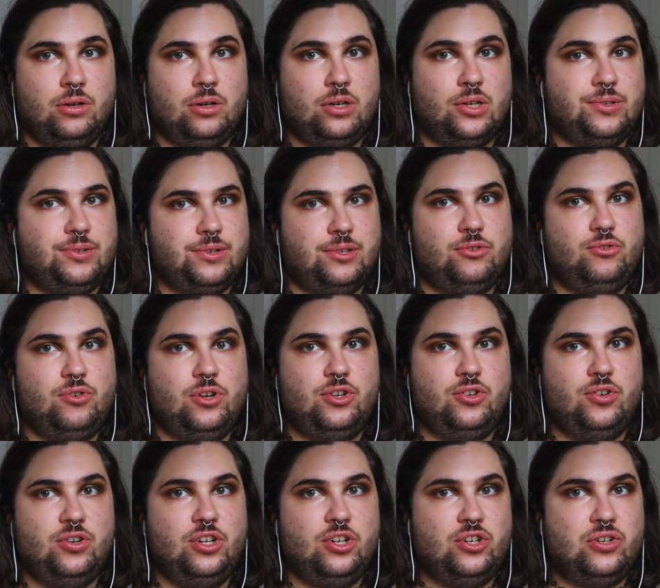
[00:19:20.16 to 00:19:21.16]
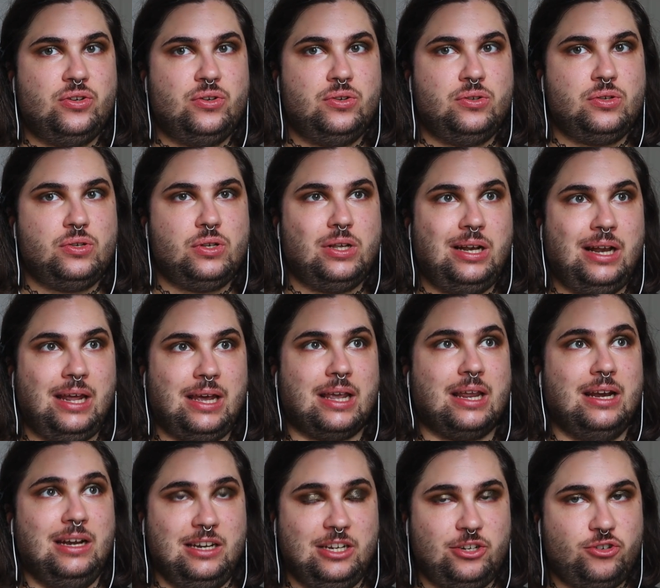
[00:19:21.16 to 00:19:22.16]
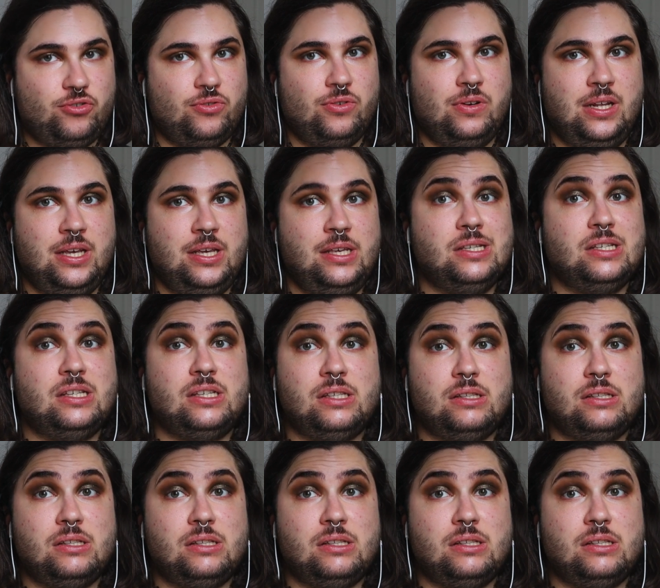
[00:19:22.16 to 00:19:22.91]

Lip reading: concentration issues, like literally